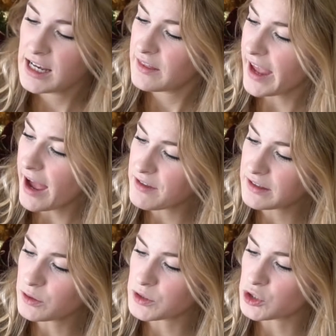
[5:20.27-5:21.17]
They have
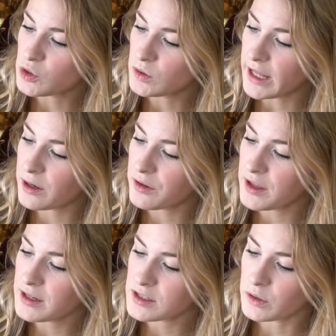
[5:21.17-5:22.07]
like those 2-layer
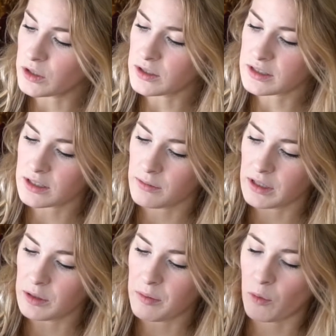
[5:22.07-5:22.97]
things, so it looks a
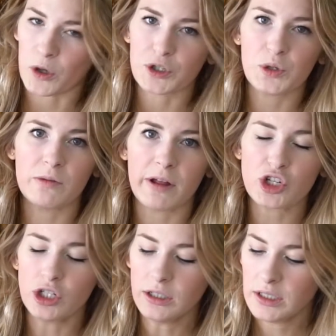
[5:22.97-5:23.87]
little bit more
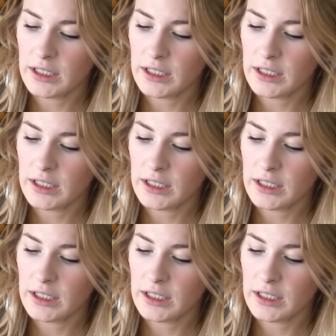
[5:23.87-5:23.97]
two-dimensional.